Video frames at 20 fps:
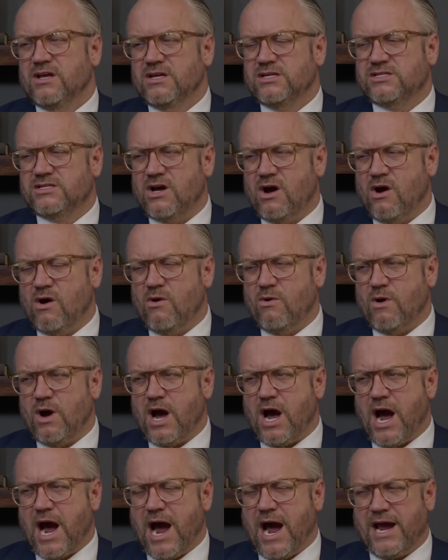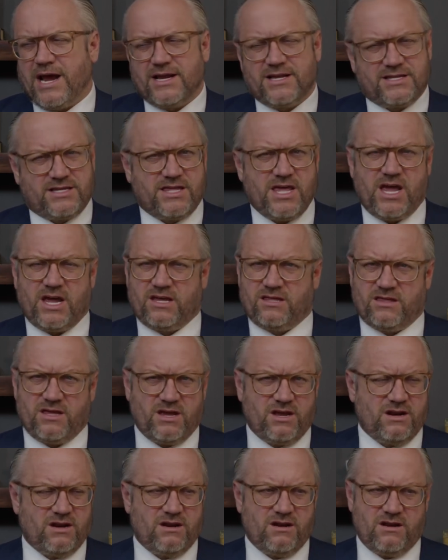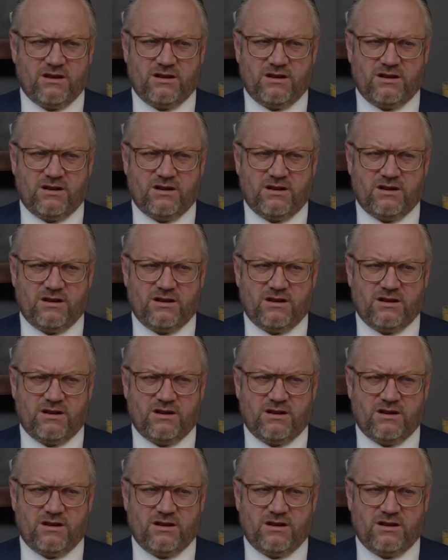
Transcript: So I think that